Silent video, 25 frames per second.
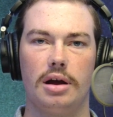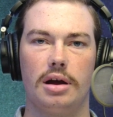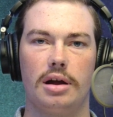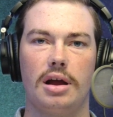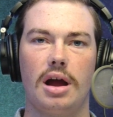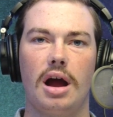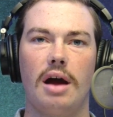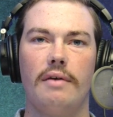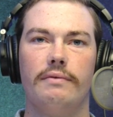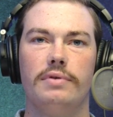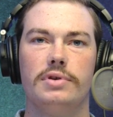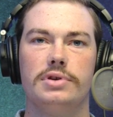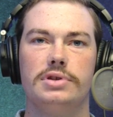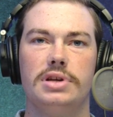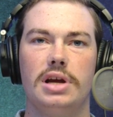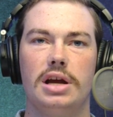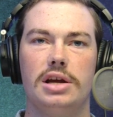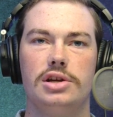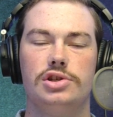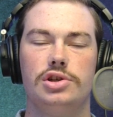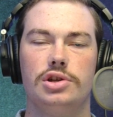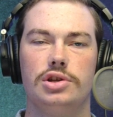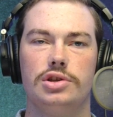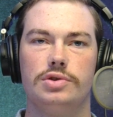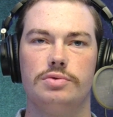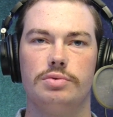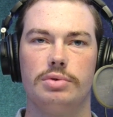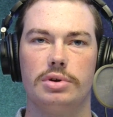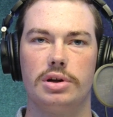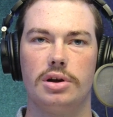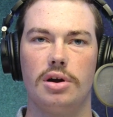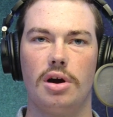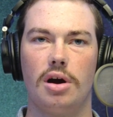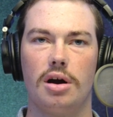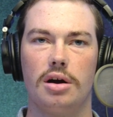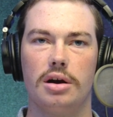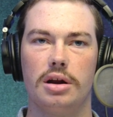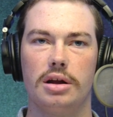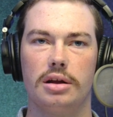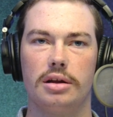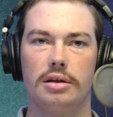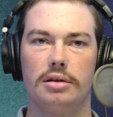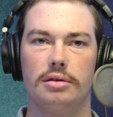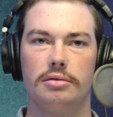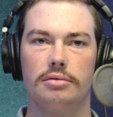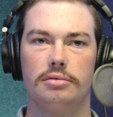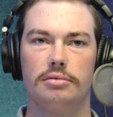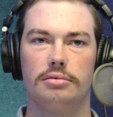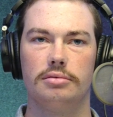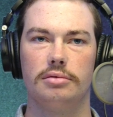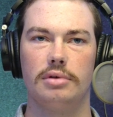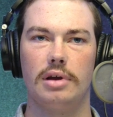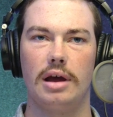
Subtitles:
Conversations regarding